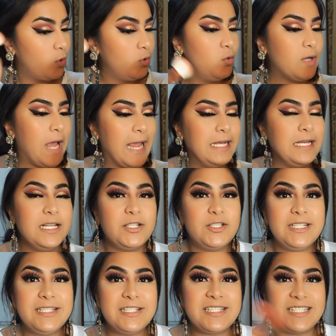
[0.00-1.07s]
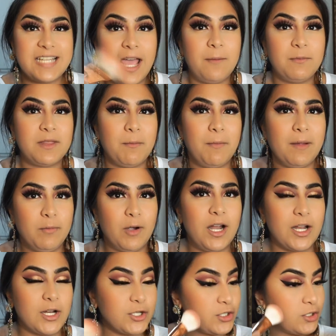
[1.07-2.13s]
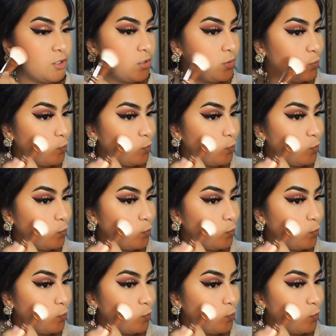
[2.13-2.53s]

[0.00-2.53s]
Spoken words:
Dude, I literally just tapped my brush.